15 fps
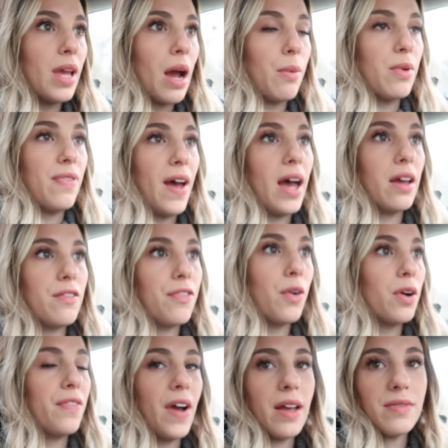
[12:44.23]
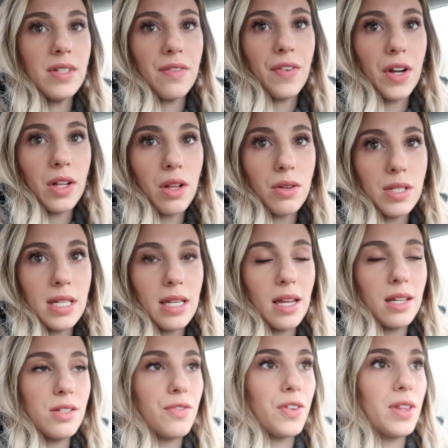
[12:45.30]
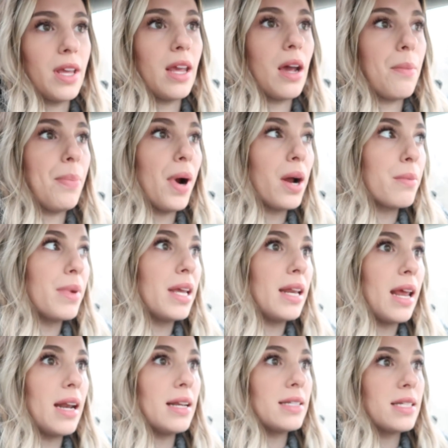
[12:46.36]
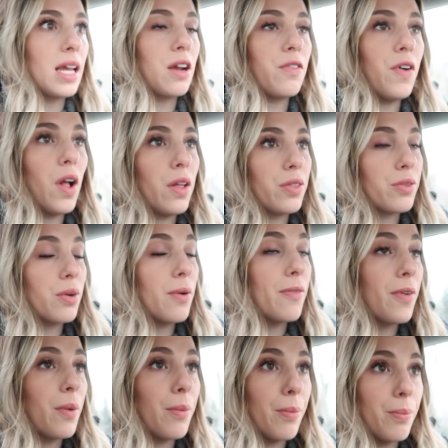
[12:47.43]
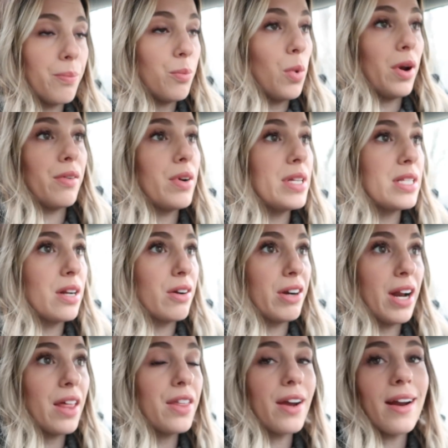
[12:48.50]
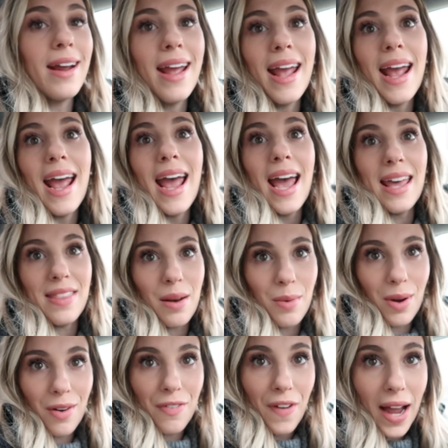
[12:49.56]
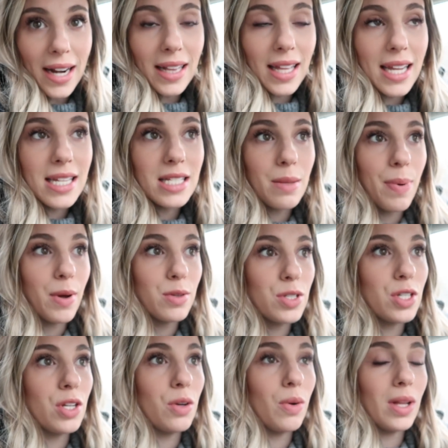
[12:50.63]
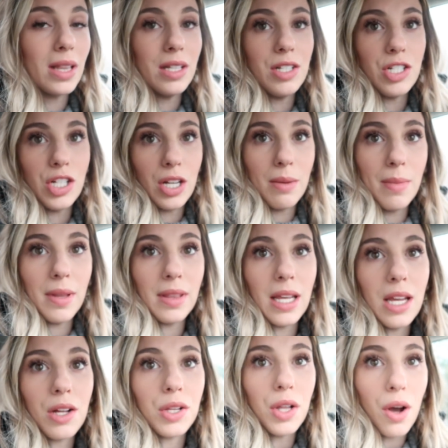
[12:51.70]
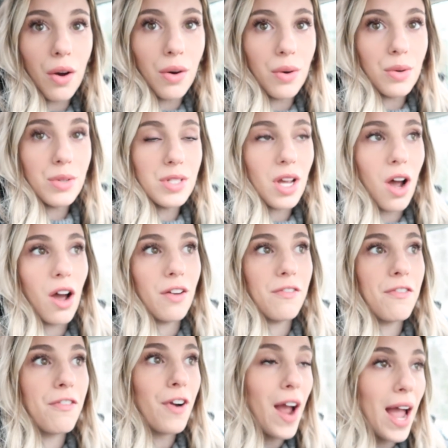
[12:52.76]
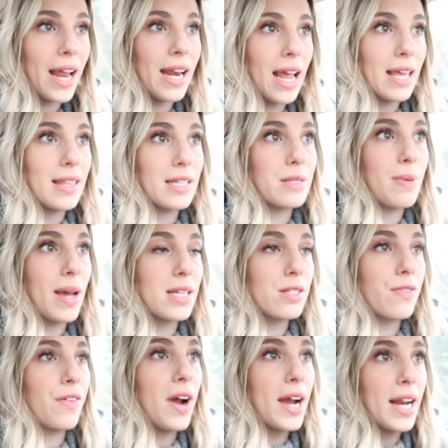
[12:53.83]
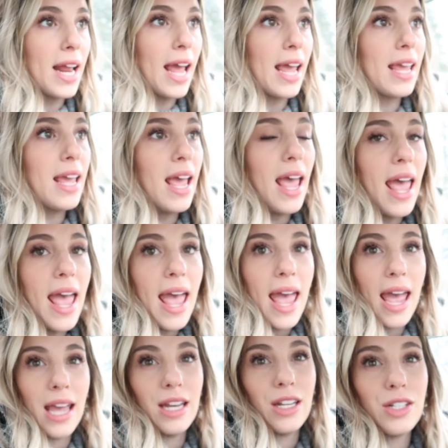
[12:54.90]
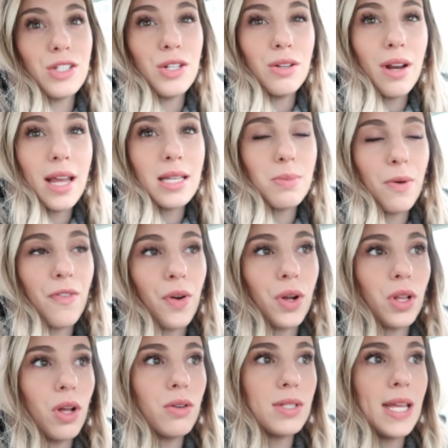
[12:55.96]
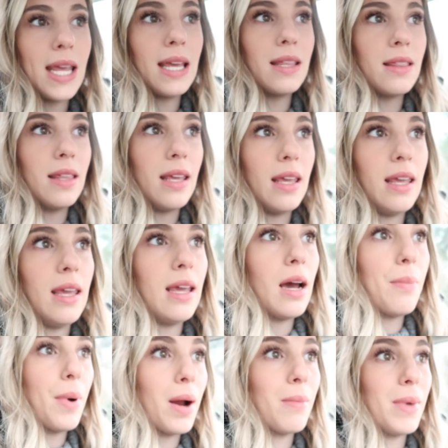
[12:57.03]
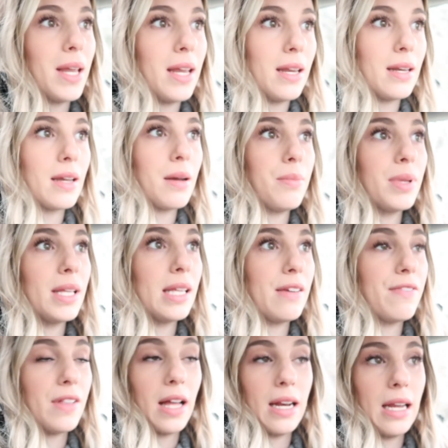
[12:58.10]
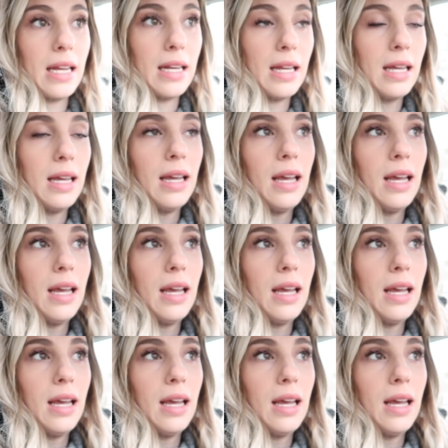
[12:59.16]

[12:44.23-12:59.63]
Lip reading: yeah, we've had 4 or 5 different closing dates for the apartment and it's like fallen through for one reason or another. And then we were finally supposed to legitimately close on Friday, this past Friday, and 2 days before closing, the apartment completely flooded.